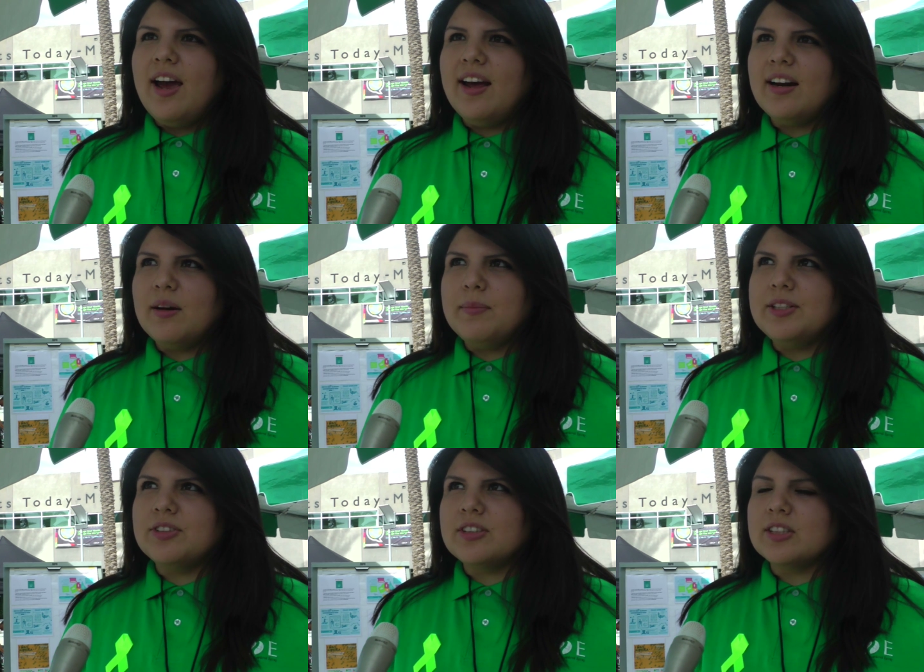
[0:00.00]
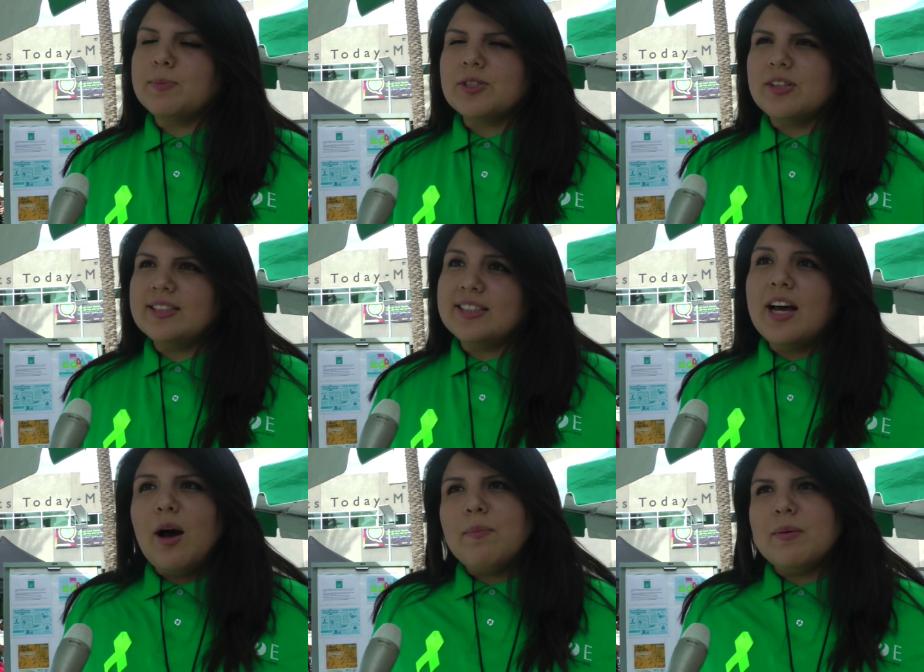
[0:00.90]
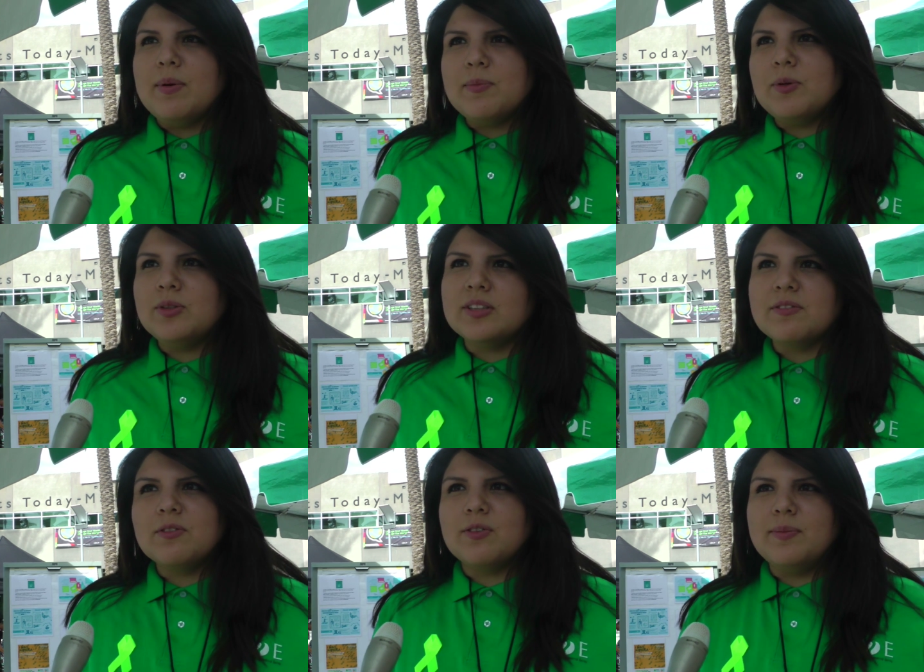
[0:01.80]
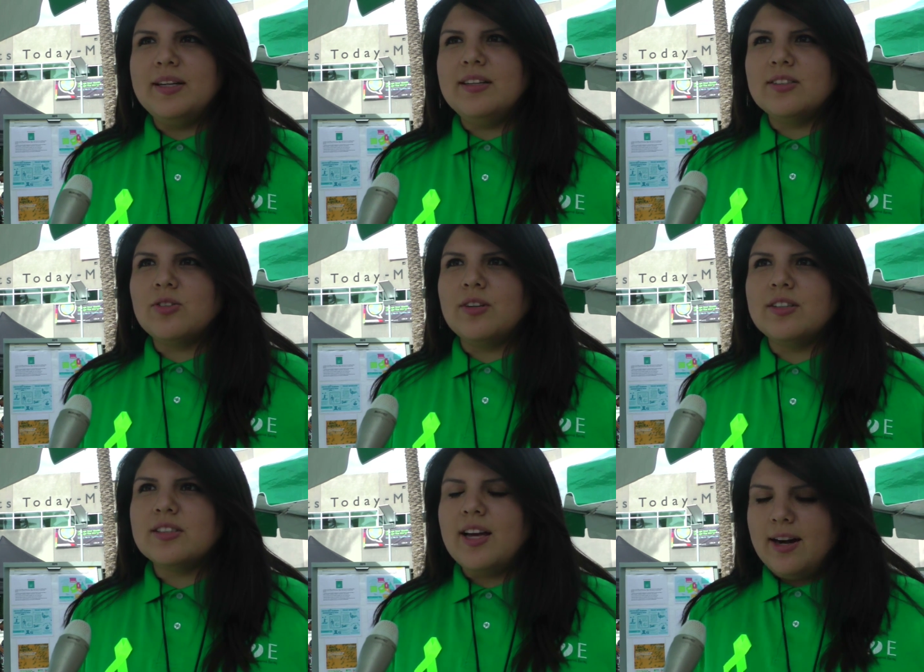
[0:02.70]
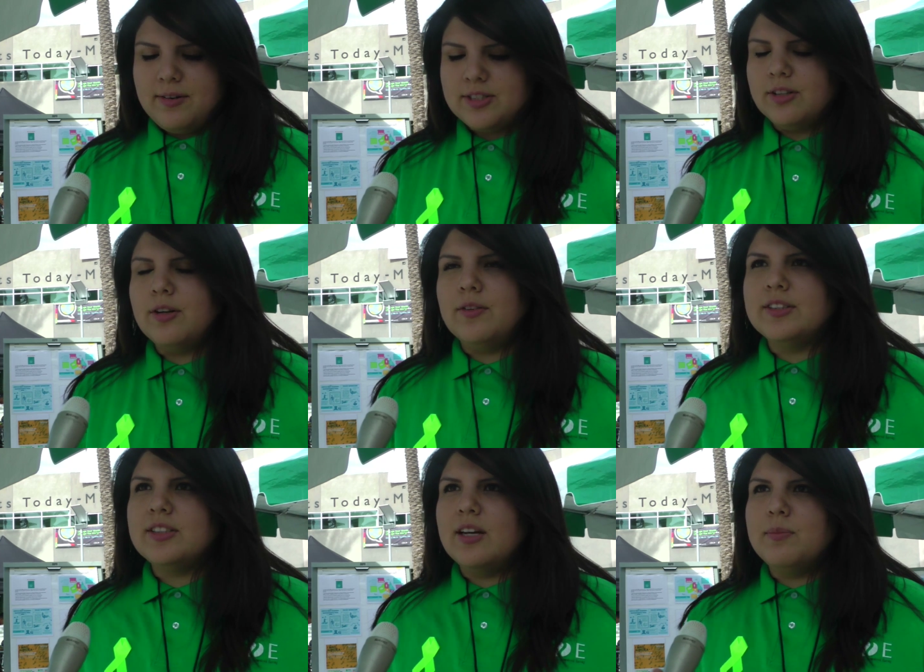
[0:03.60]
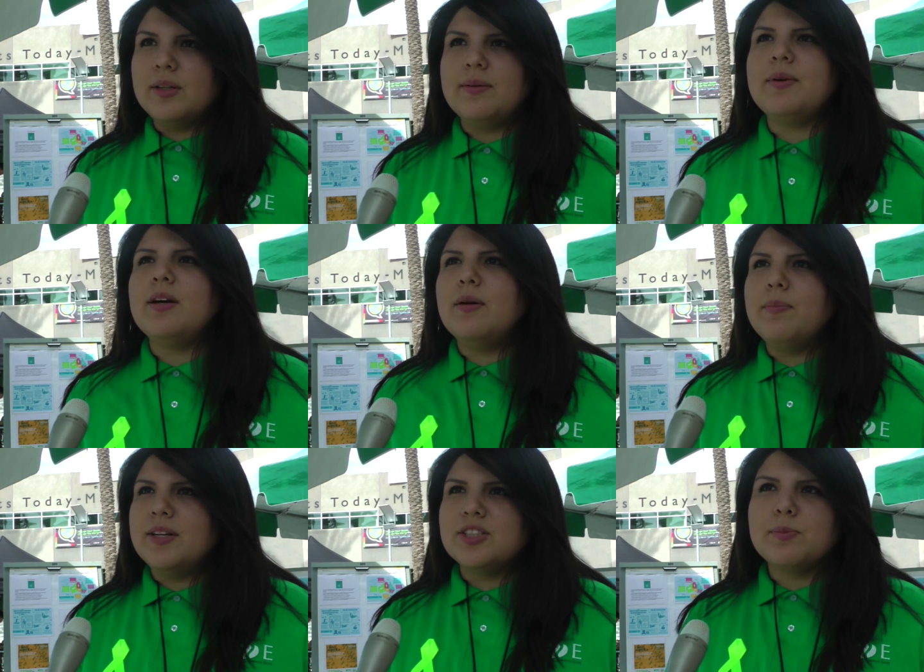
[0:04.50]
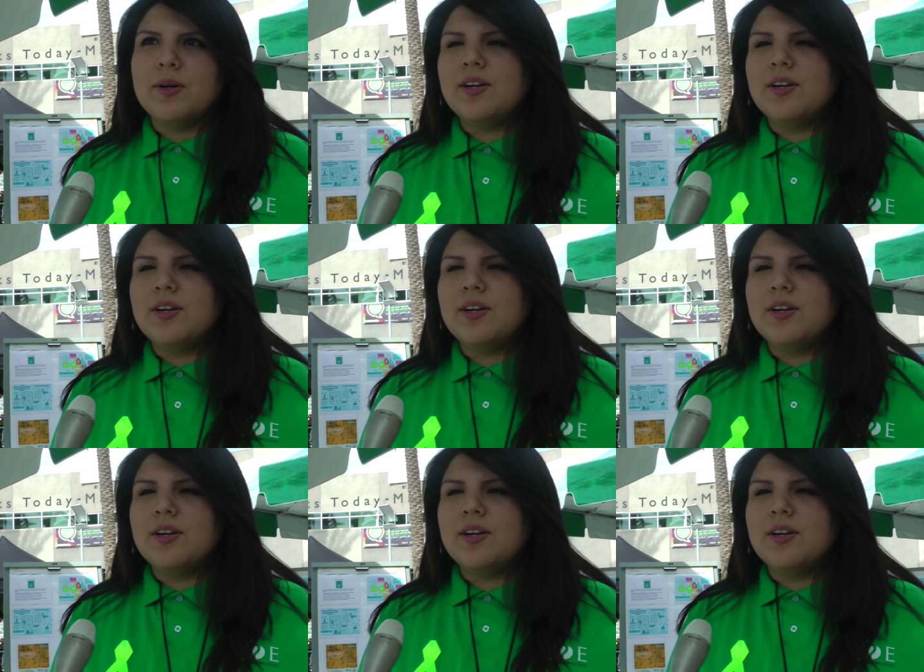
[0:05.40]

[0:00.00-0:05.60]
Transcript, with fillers: and I'm majoring to specialize in helping people who suffer from eating disorders, anorexia nervosa, bulimia, binge,